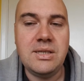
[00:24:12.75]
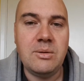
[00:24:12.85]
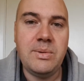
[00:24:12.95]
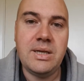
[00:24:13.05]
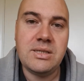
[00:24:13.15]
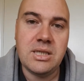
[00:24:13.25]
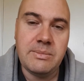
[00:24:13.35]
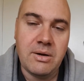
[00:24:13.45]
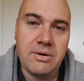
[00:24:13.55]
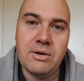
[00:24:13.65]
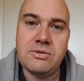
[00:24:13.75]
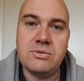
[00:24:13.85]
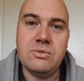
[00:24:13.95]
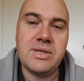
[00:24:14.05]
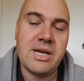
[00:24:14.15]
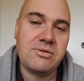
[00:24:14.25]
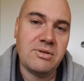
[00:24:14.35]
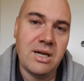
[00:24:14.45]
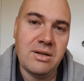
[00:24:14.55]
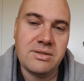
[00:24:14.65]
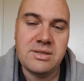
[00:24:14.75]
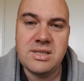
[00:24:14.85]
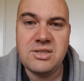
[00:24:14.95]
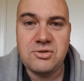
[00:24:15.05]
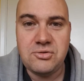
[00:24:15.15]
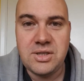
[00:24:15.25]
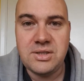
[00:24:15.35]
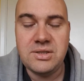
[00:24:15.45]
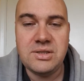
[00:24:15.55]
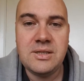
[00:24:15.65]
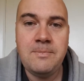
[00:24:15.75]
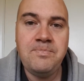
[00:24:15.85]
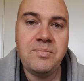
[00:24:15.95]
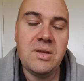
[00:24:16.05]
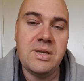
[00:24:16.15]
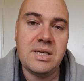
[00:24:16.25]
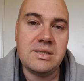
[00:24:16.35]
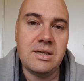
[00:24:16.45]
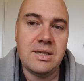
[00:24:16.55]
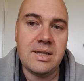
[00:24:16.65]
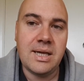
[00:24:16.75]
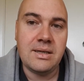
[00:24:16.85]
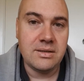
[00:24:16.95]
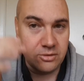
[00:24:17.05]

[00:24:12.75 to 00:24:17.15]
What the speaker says: you know, be it turbo nozzles, extra lances, triggers, things like that.